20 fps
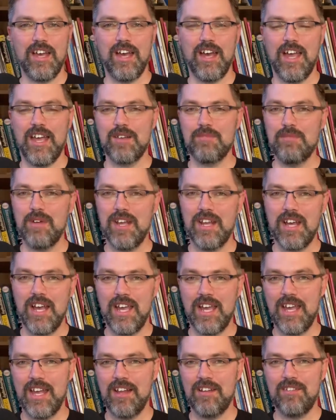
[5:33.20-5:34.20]
admit I
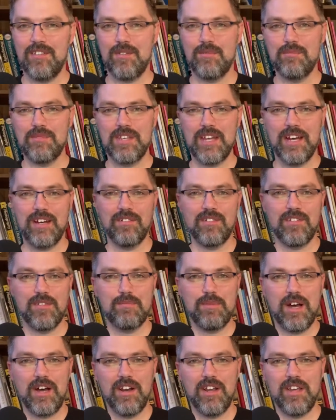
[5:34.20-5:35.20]
had some doubts
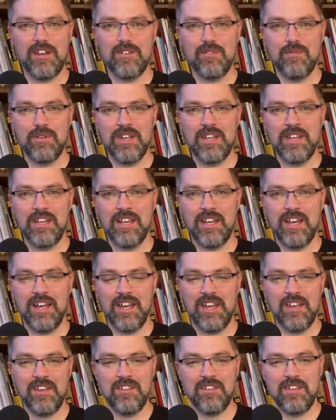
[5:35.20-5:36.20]
about it when
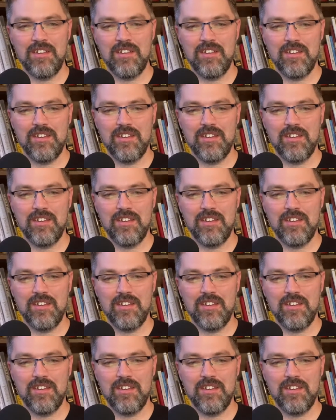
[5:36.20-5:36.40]
I